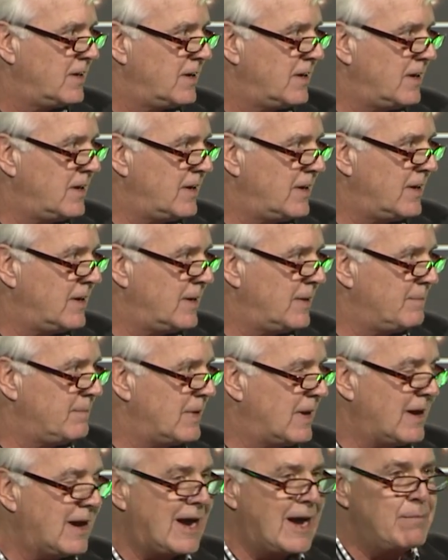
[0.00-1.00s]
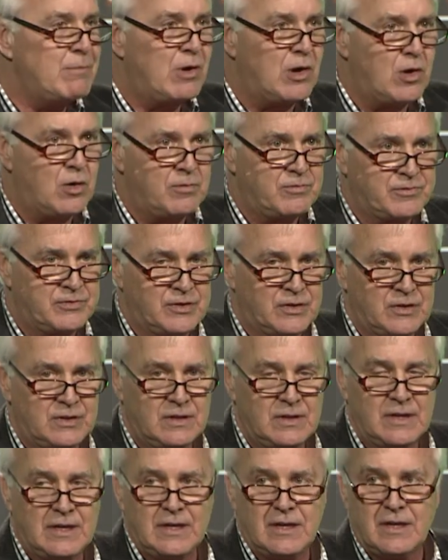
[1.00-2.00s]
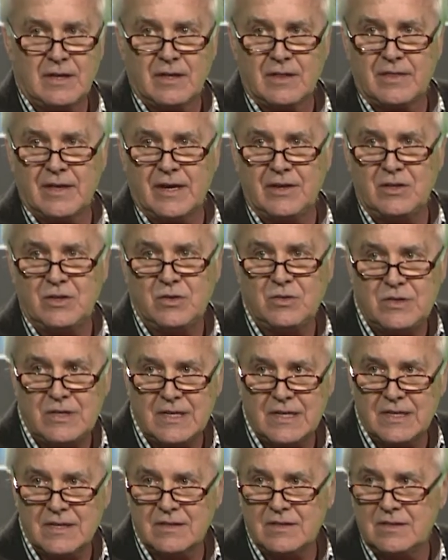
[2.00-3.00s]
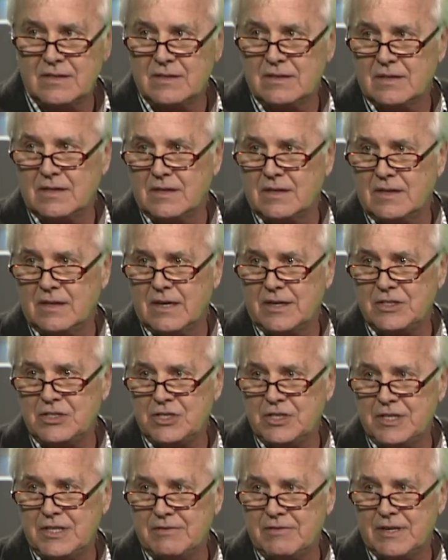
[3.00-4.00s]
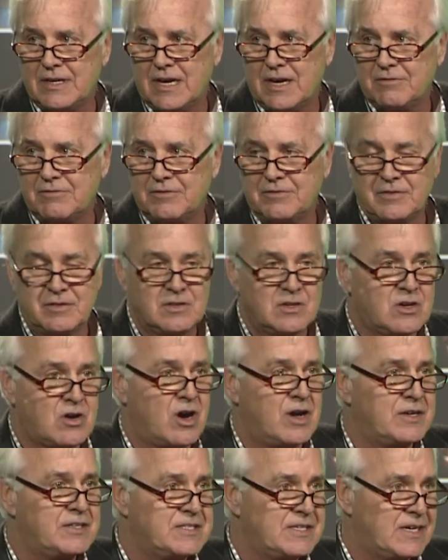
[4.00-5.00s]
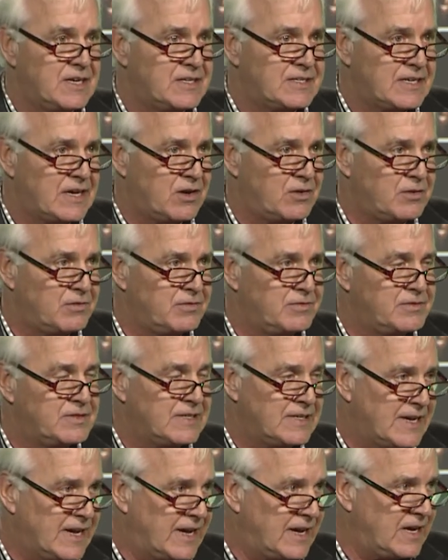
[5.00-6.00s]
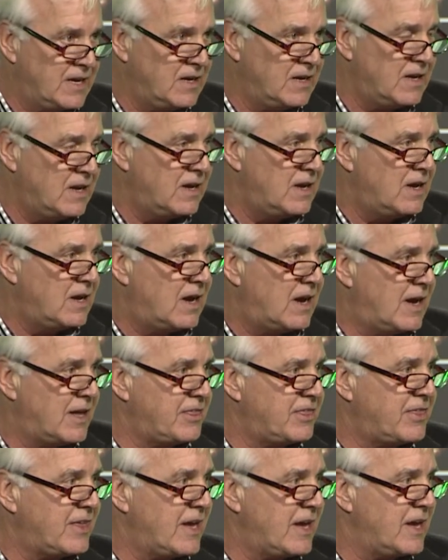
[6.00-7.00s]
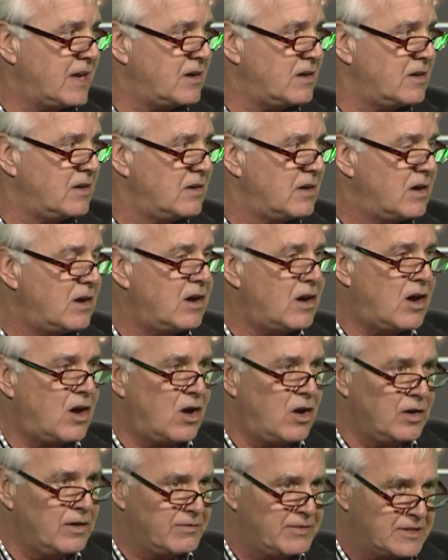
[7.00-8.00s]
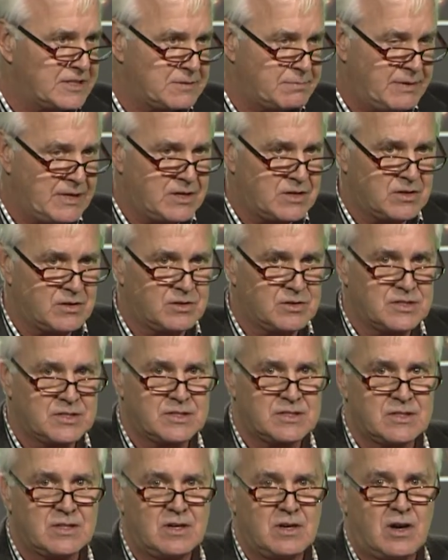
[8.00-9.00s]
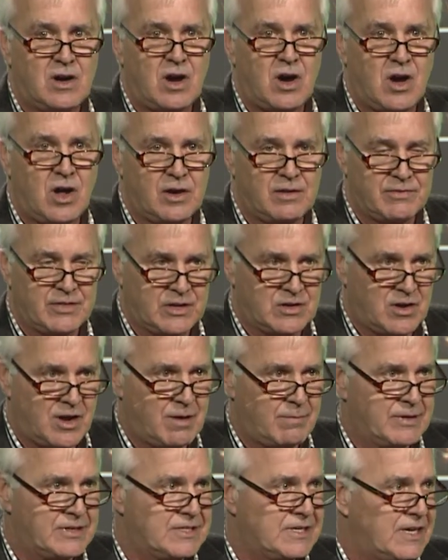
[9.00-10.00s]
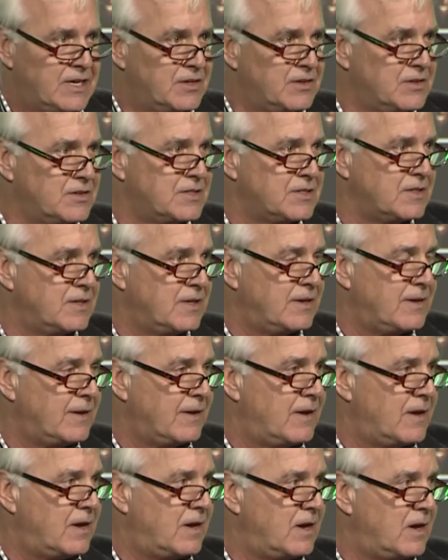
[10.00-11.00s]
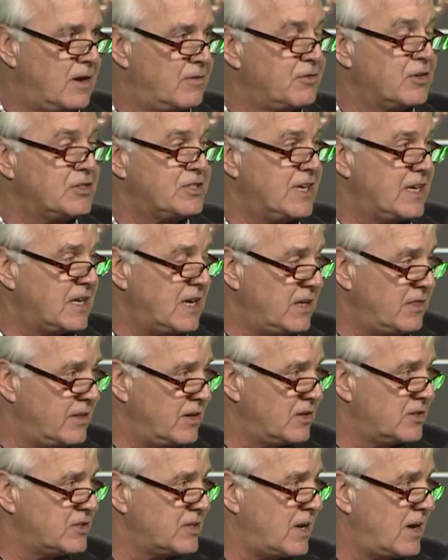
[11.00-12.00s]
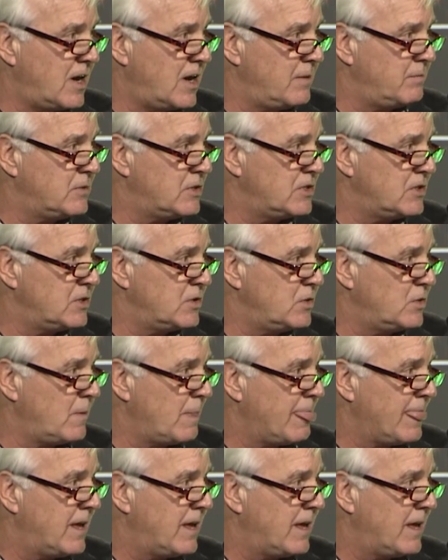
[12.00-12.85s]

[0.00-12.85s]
I'm hopeful that you did achieve enough content out of today. I thank all of the speakers, all of the commentators for taking their time to